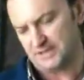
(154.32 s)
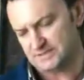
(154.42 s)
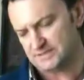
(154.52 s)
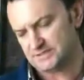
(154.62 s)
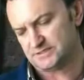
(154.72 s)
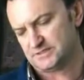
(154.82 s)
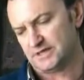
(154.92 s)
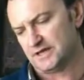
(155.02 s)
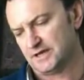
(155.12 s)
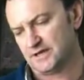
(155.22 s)
is
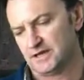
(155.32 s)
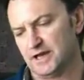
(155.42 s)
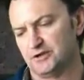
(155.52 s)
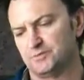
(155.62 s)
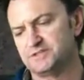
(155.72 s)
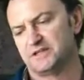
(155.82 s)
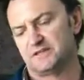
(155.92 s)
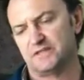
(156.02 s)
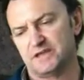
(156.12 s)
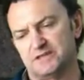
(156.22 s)

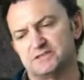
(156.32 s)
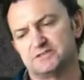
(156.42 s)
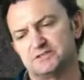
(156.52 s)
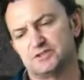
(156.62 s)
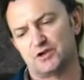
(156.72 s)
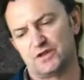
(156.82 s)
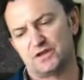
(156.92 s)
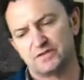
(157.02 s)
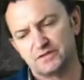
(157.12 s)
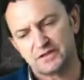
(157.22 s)
100% there, so
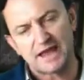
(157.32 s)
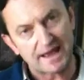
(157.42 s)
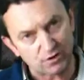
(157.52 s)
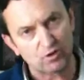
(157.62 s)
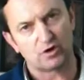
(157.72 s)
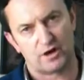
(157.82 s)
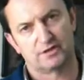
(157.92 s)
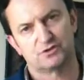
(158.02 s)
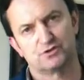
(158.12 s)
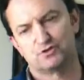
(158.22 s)
that the angle crank
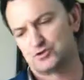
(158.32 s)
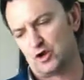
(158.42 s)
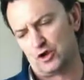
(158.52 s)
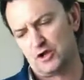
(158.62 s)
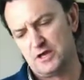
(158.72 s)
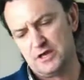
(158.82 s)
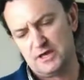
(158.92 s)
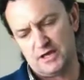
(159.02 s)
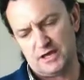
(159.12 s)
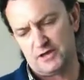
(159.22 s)
screws on.
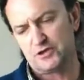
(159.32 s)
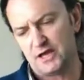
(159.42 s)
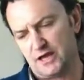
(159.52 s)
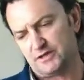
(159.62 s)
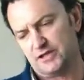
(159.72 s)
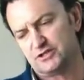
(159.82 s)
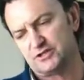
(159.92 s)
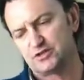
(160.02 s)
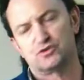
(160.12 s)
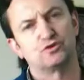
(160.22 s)
You can't actually
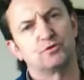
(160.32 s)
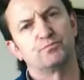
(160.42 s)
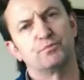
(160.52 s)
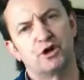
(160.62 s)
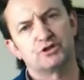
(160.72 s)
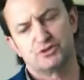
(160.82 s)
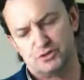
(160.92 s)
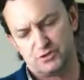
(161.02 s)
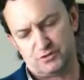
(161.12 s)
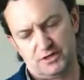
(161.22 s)
screw a brush
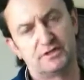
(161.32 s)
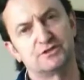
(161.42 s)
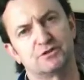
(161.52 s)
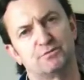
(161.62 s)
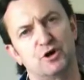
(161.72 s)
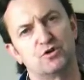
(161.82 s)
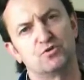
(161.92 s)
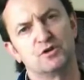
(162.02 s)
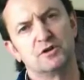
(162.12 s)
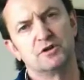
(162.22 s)
directly to the
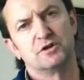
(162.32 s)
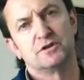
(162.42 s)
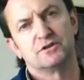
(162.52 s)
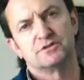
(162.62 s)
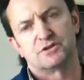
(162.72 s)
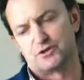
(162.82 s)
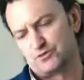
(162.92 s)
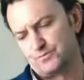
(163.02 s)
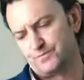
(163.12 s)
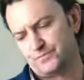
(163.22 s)
pole. So
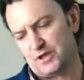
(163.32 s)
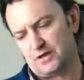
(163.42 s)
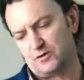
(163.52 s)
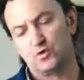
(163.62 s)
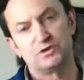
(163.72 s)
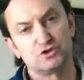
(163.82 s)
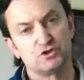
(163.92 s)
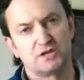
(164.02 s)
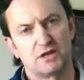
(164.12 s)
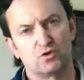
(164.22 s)
always
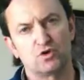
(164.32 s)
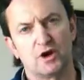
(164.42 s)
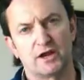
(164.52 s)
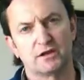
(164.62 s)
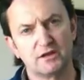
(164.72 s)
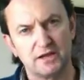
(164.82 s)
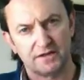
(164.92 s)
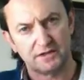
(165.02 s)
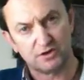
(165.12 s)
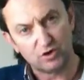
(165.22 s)
use an angle crank,
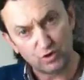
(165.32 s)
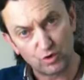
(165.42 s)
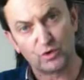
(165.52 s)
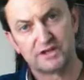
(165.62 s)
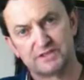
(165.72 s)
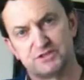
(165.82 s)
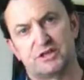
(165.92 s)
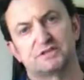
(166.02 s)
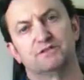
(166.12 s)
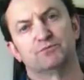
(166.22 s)
and then always
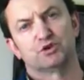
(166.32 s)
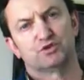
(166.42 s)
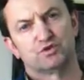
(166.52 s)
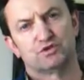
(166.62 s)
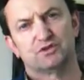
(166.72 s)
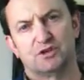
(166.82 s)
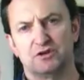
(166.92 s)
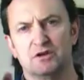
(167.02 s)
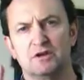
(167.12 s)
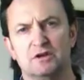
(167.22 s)
adjust the bristles. So